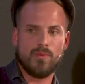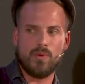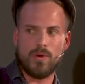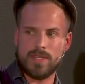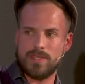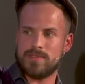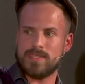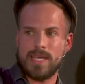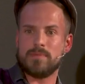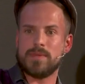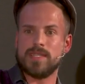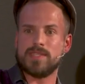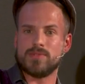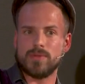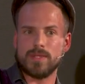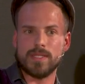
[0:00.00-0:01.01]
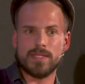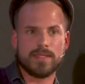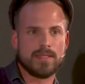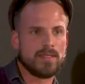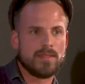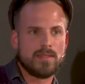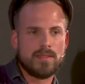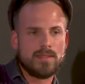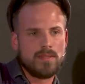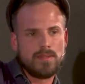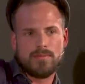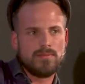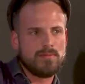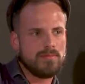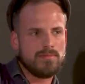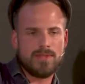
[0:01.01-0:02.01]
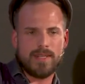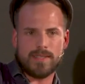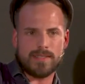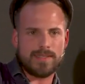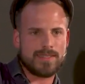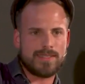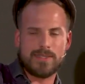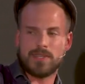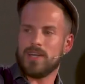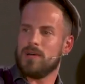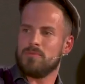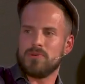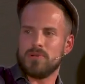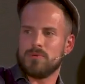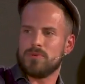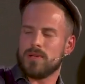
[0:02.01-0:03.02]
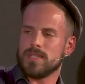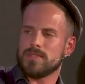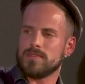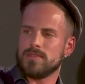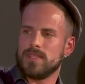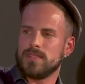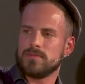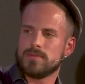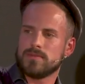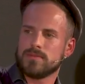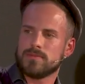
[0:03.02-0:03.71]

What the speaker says: When you tap into it, like, you can't put a price on that.